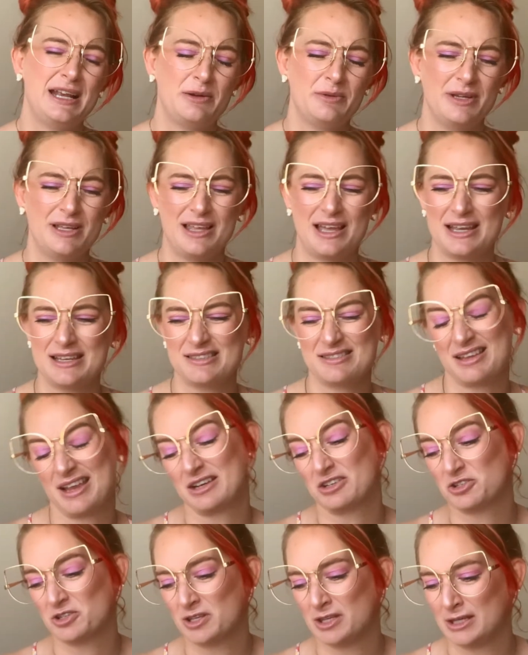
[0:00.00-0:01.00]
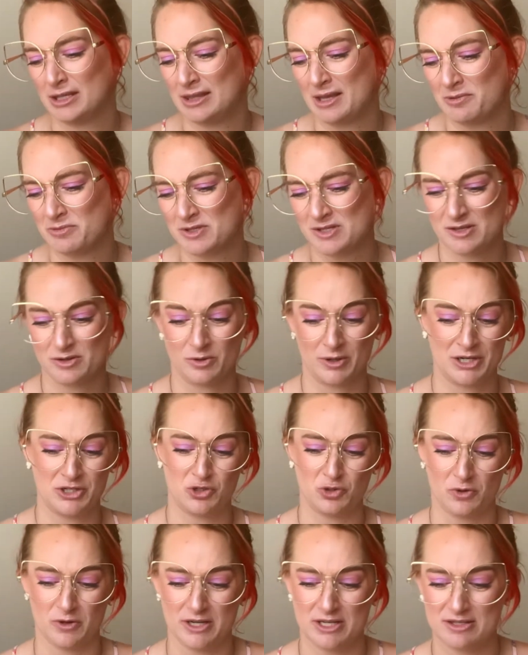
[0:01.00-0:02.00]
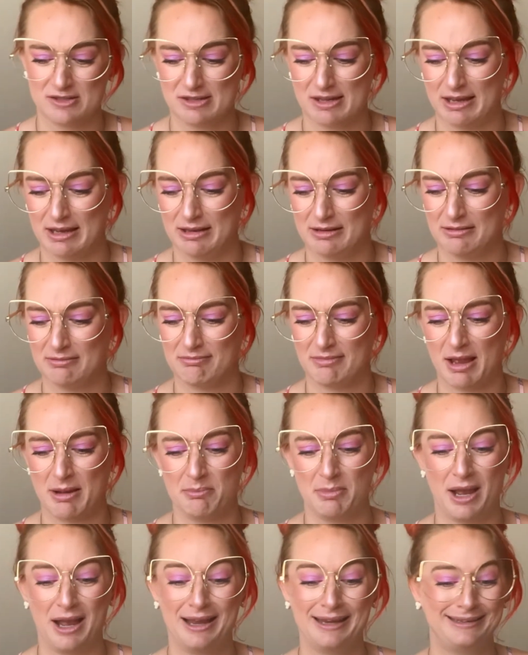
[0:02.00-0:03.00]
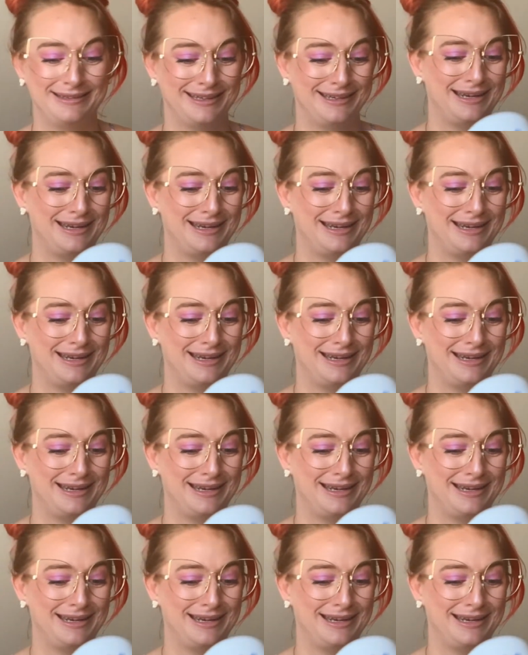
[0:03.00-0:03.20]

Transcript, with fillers: realized actually that was a great choice, and I'm behind it